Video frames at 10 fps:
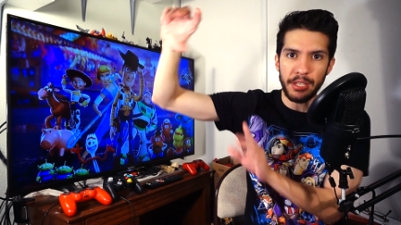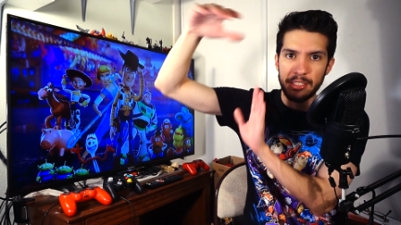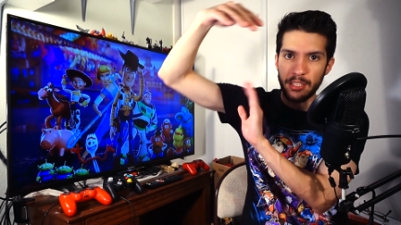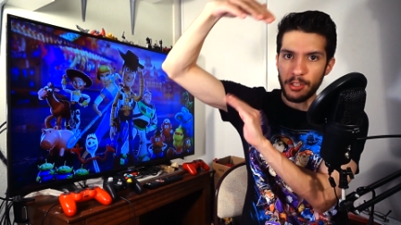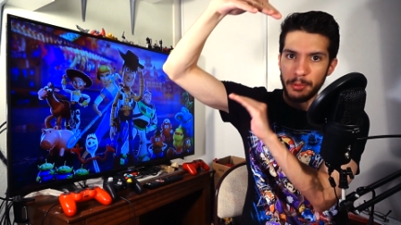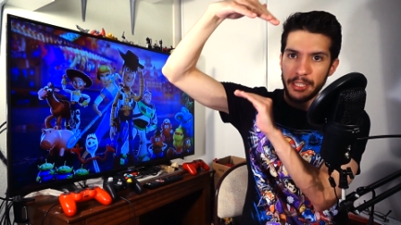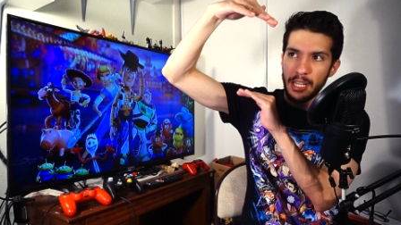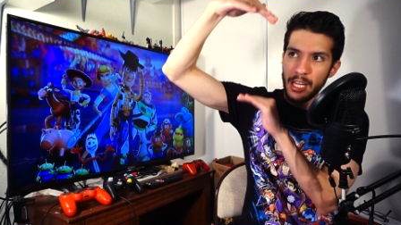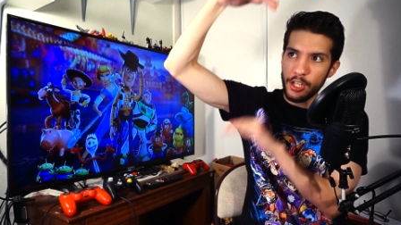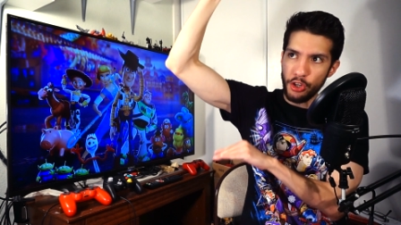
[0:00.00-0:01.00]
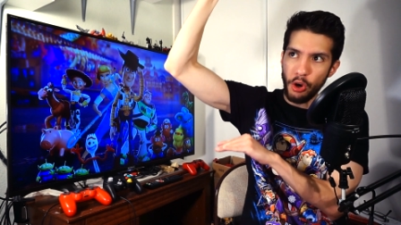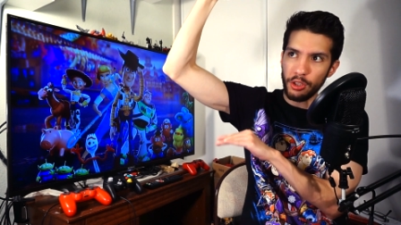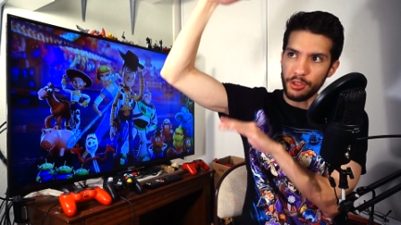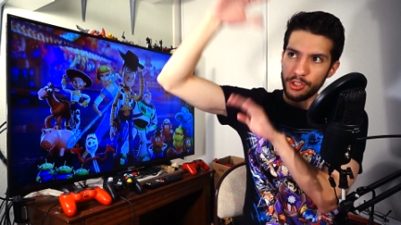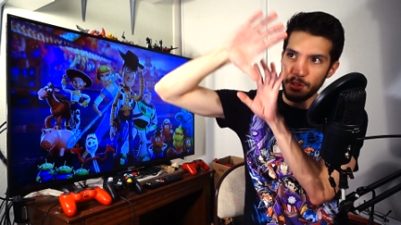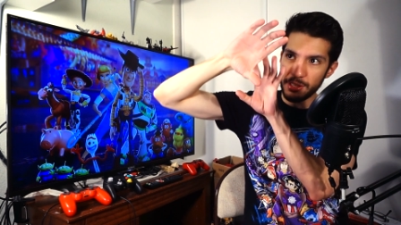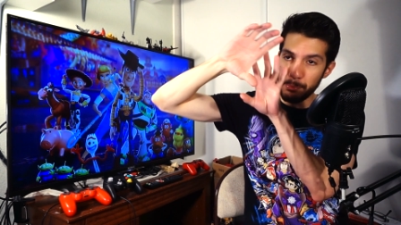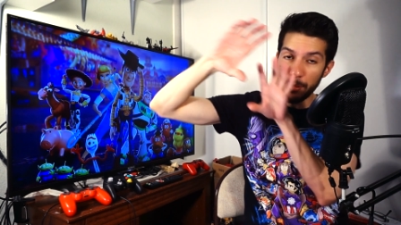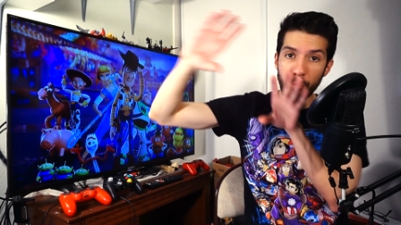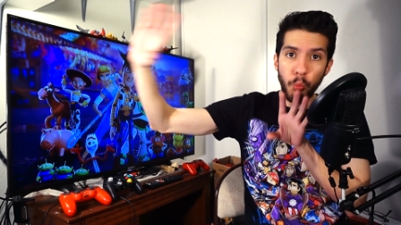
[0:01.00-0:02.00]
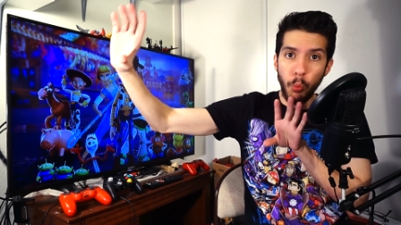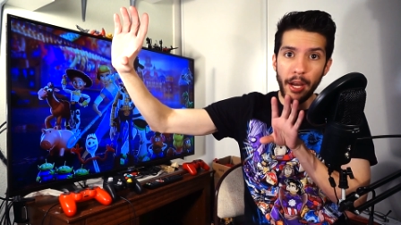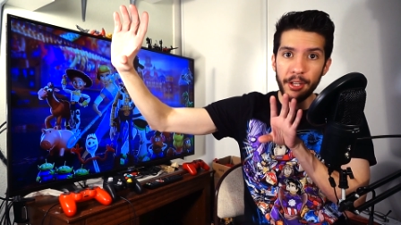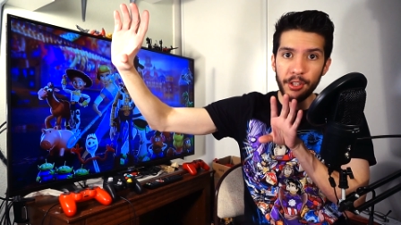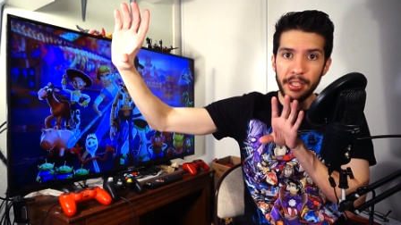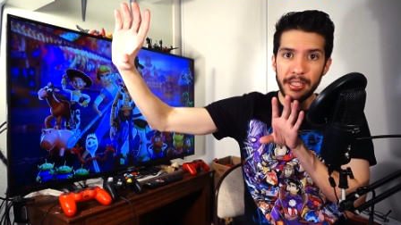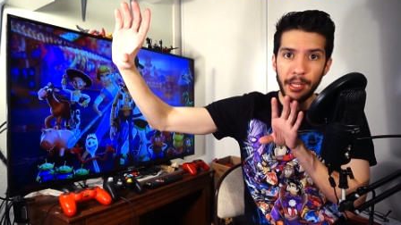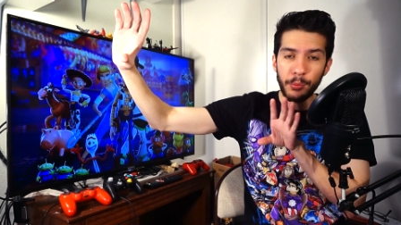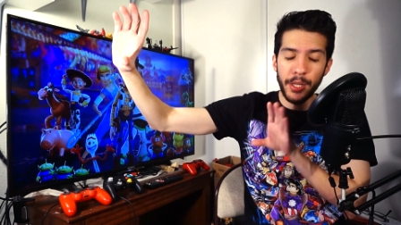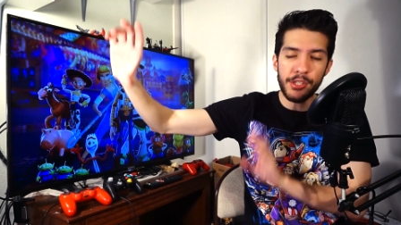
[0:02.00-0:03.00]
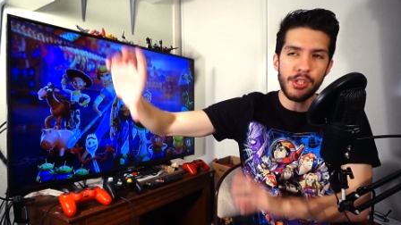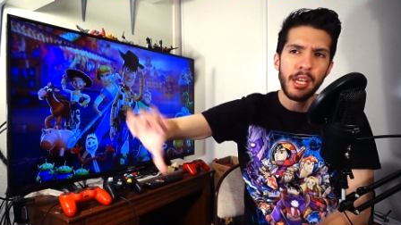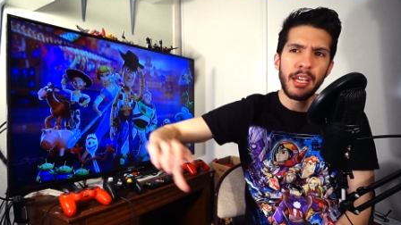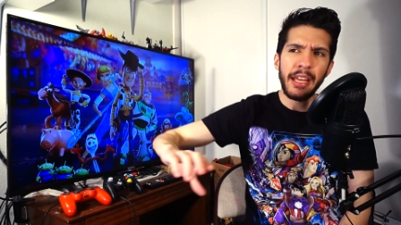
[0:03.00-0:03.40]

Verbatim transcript: That's a little bit taller, so it's a bit wider in that range.